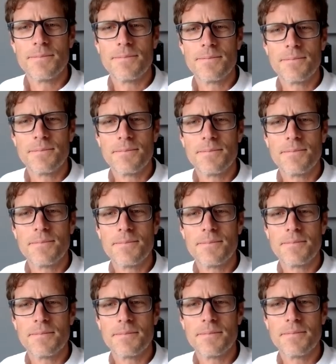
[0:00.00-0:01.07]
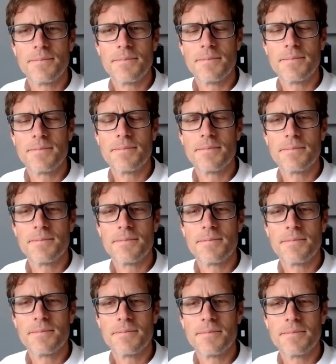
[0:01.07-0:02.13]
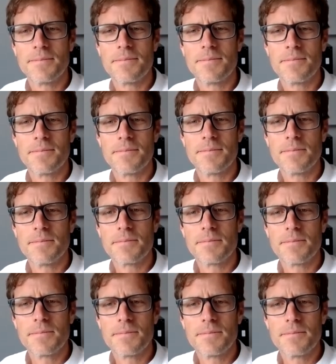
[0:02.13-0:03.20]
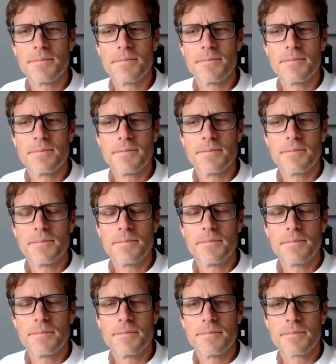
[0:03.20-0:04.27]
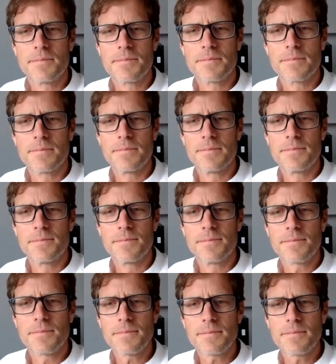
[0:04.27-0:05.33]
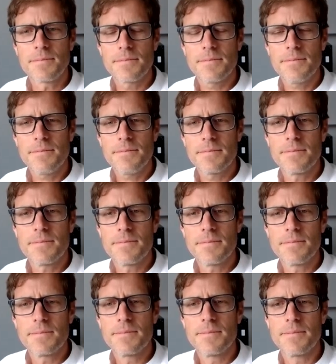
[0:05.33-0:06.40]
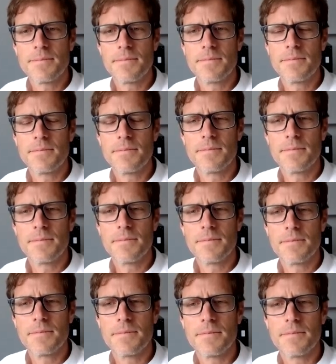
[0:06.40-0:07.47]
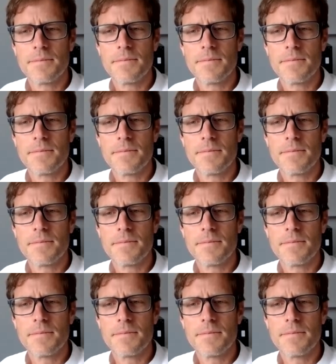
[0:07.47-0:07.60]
This person isn't speaking.